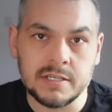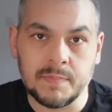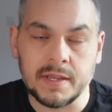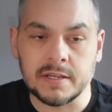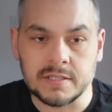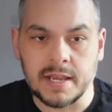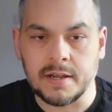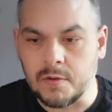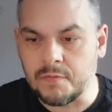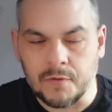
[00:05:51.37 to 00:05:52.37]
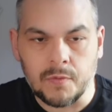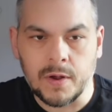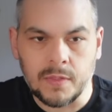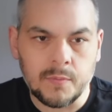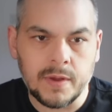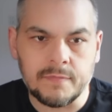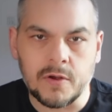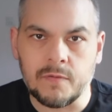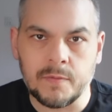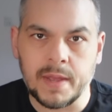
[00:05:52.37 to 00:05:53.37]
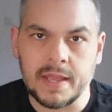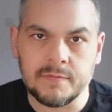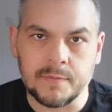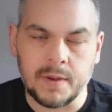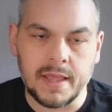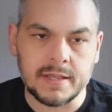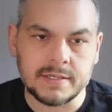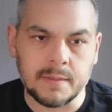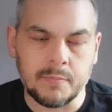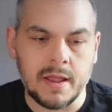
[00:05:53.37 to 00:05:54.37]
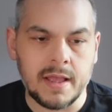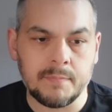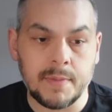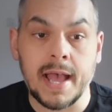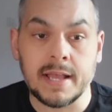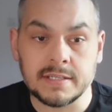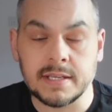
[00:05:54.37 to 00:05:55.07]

because they know full well that we have overpaid for players in the past,